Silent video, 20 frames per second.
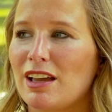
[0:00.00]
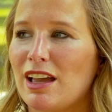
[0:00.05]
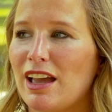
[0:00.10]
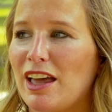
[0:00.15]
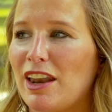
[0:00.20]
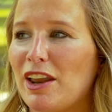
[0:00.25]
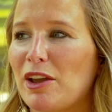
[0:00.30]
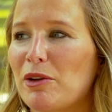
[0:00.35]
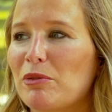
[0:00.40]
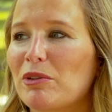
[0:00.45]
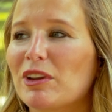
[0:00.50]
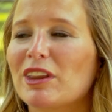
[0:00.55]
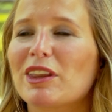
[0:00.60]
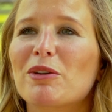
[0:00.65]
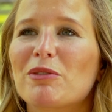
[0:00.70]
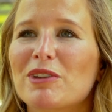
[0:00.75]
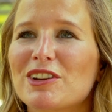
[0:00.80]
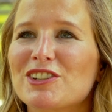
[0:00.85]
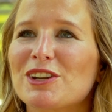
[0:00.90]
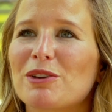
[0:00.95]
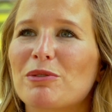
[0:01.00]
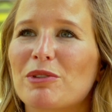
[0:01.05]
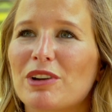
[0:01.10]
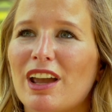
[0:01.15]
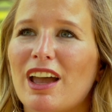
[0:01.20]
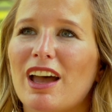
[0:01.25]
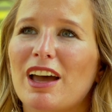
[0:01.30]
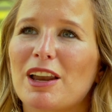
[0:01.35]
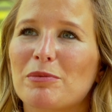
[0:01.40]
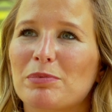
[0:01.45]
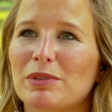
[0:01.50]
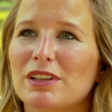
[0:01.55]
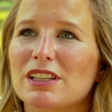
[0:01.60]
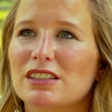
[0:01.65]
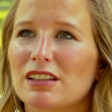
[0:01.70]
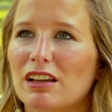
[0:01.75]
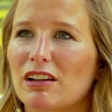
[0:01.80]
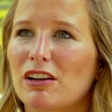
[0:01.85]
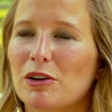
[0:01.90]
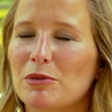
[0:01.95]
And I really wish I would have had a place
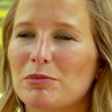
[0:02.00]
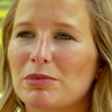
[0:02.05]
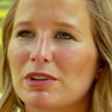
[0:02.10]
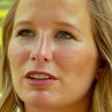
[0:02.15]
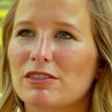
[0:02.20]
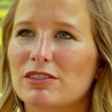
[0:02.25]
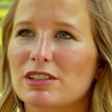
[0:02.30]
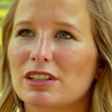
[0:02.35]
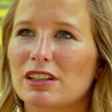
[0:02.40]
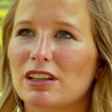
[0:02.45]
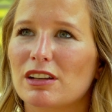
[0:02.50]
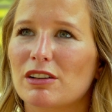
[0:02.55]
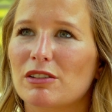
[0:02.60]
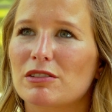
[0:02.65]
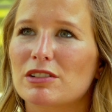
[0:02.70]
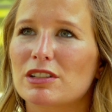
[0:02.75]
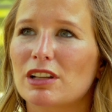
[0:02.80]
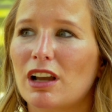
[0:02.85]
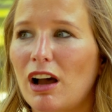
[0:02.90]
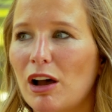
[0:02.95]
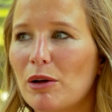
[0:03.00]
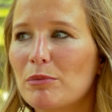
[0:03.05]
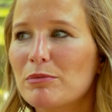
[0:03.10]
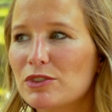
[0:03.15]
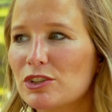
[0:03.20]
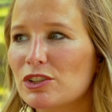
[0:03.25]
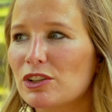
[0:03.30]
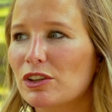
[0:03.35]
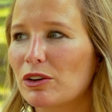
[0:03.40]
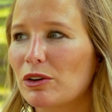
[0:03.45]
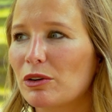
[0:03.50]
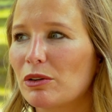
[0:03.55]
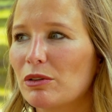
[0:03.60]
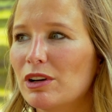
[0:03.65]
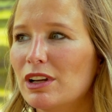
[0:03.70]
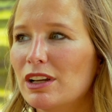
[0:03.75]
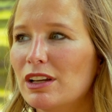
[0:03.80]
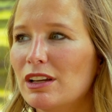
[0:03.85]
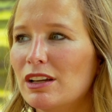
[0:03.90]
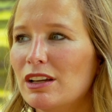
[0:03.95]
like Heartbeat of Toledo to come to,
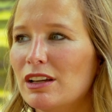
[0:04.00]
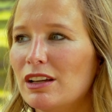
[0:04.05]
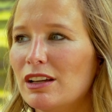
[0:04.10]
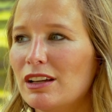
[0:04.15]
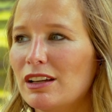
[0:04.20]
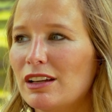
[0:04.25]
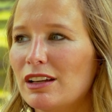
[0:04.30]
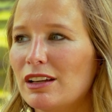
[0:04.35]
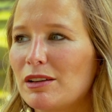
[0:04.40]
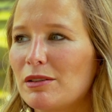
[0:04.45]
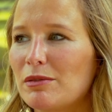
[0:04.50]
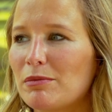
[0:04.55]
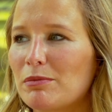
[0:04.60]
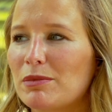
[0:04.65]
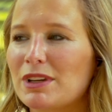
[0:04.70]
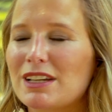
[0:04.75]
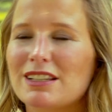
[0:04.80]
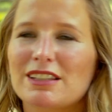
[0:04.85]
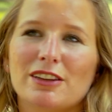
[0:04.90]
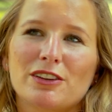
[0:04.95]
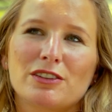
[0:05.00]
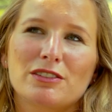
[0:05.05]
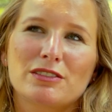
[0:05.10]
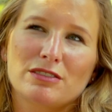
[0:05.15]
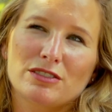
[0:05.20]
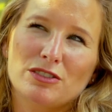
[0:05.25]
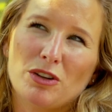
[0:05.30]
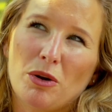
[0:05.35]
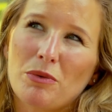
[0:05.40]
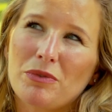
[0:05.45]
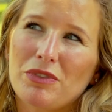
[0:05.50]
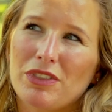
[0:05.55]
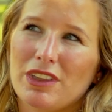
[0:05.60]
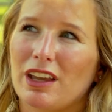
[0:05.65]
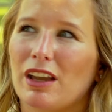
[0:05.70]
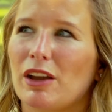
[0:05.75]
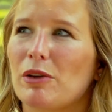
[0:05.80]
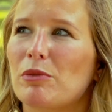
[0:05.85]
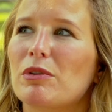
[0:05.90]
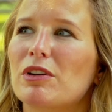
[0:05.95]
because I don't
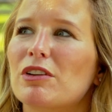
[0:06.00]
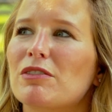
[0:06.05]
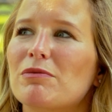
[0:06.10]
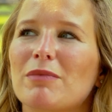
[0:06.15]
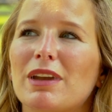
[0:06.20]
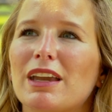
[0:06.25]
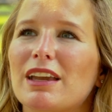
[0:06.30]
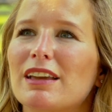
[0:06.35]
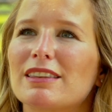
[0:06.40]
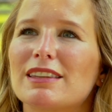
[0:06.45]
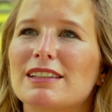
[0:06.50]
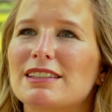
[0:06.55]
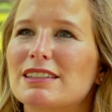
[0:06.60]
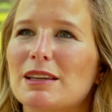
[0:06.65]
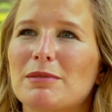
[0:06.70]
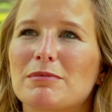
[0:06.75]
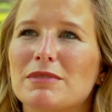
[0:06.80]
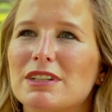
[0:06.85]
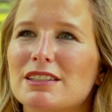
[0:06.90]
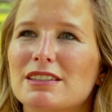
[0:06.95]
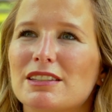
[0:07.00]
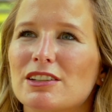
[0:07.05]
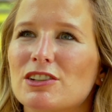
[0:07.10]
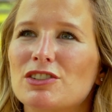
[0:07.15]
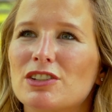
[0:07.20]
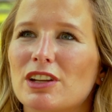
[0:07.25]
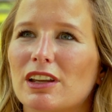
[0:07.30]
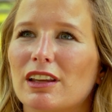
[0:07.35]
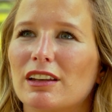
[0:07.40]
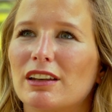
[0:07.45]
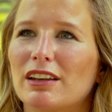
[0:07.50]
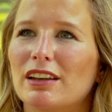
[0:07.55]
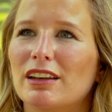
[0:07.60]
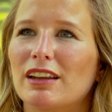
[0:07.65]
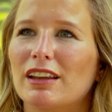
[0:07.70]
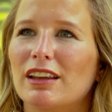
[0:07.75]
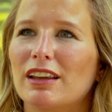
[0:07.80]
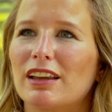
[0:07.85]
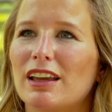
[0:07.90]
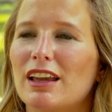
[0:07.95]
think I would have made the same decision
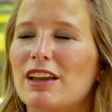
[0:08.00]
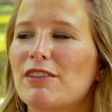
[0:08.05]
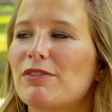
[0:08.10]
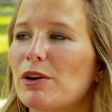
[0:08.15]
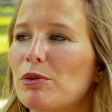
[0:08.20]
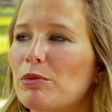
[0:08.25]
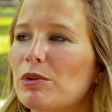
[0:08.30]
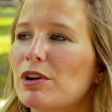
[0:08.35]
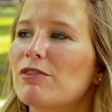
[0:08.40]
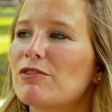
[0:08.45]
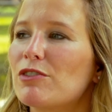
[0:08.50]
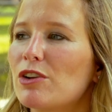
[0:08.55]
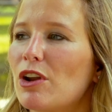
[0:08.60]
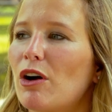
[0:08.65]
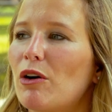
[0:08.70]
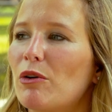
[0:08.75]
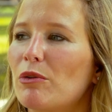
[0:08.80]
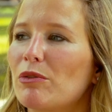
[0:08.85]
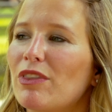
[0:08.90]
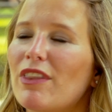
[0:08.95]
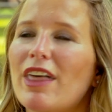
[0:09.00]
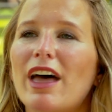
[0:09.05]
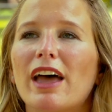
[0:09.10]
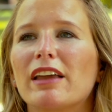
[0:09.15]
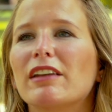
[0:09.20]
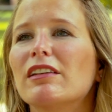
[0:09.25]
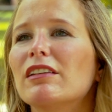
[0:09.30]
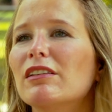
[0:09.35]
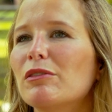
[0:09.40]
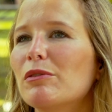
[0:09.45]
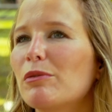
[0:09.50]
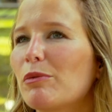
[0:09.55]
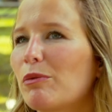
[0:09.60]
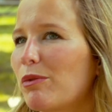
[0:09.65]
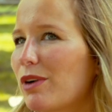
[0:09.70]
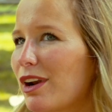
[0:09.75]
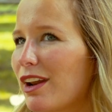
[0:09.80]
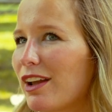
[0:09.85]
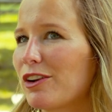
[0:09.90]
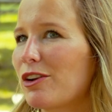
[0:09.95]
if I would have known then
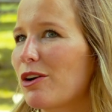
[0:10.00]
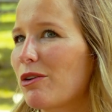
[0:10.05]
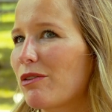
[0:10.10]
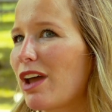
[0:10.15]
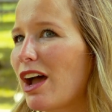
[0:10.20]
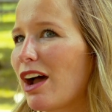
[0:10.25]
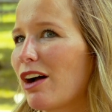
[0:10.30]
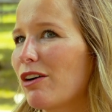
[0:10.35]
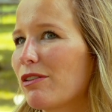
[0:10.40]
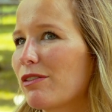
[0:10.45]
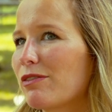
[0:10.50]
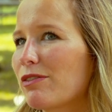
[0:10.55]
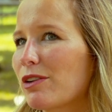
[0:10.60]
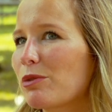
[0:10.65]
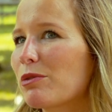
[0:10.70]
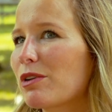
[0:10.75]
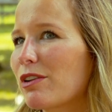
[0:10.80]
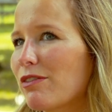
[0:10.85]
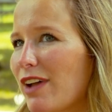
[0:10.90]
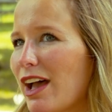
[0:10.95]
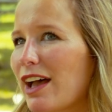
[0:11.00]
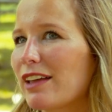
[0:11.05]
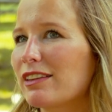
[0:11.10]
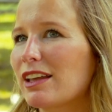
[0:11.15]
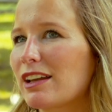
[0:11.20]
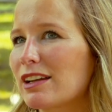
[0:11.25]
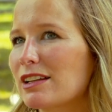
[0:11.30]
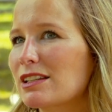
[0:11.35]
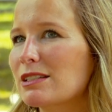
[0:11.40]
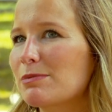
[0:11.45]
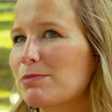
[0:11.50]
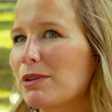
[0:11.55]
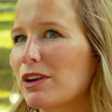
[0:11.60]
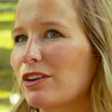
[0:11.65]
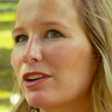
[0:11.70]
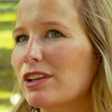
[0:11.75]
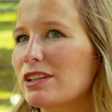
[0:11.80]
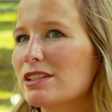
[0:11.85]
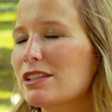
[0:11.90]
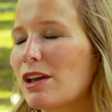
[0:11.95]
what I know now. If I would have had that
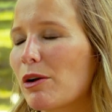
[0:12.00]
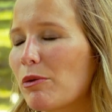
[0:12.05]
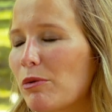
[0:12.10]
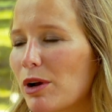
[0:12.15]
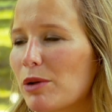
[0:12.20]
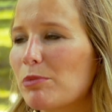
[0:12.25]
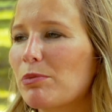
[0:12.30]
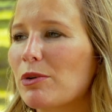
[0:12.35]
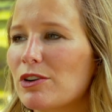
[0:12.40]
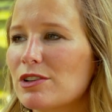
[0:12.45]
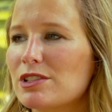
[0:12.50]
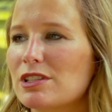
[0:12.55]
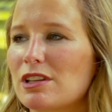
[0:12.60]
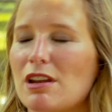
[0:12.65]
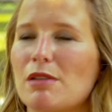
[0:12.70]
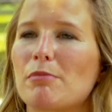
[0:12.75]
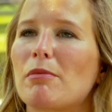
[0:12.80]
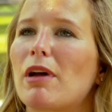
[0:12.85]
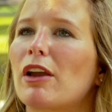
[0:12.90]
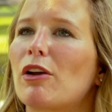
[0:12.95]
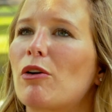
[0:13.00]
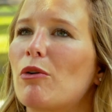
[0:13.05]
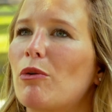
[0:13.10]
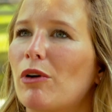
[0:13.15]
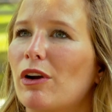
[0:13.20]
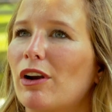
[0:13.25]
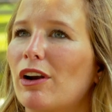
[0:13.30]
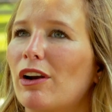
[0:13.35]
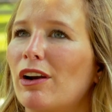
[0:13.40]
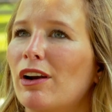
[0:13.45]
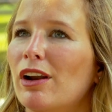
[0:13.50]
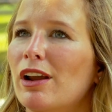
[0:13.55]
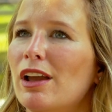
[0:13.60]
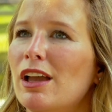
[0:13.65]
experience, that one person in my corner,